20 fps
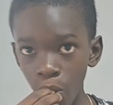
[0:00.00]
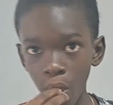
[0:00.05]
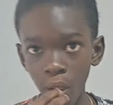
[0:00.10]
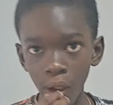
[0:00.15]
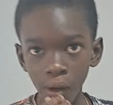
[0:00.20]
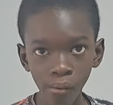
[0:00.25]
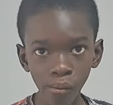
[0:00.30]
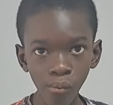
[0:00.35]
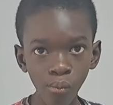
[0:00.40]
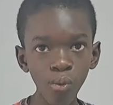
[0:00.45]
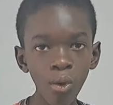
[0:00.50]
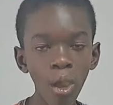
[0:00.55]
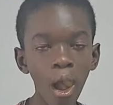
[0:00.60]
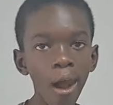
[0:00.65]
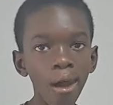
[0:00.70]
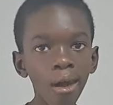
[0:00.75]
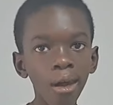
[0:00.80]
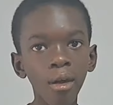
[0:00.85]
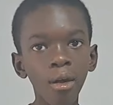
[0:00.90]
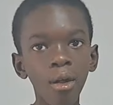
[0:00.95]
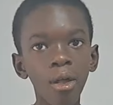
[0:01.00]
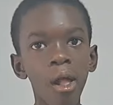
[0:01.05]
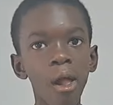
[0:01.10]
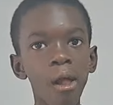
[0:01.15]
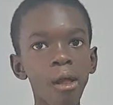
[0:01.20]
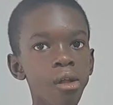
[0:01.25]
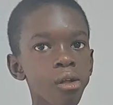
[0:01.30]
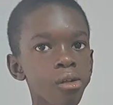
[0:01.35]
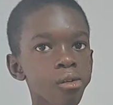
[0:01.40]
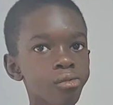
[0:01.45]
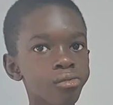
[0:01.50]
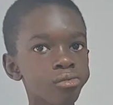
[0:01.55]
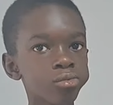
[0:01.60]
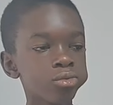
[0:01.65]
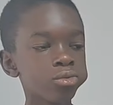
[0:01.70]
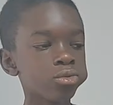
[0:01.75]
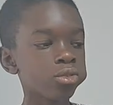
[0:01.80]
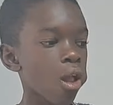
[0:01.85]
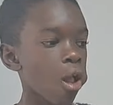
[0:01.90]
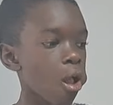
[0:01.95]
So it's not salty, but
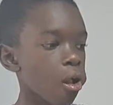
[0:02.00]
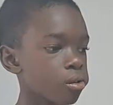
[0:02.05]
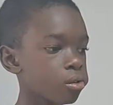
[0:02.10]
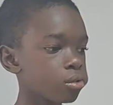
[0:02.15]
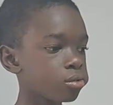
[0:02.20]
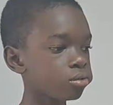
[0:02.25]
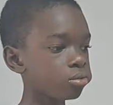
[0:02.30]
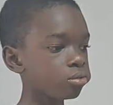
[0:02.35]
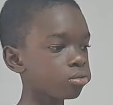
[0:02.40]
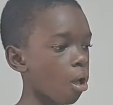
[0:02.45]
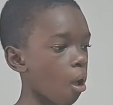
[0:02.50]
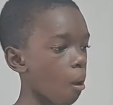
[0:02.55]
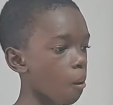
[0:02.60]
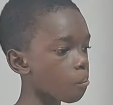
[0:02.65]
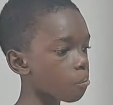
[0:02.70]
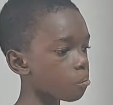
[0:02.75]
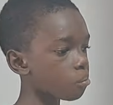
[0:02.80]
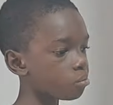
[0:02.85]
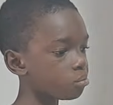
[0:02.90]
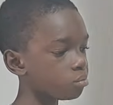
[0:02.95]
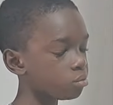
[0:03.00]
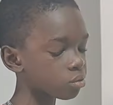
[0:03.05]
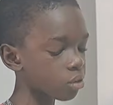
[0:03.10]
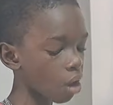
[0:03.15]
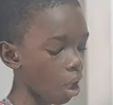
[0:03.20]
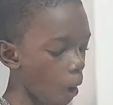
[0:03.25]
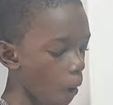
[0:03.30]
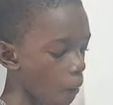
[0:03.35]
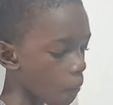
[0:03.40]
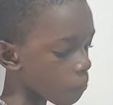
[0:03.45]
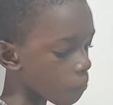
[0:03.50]
what flavors do you taste?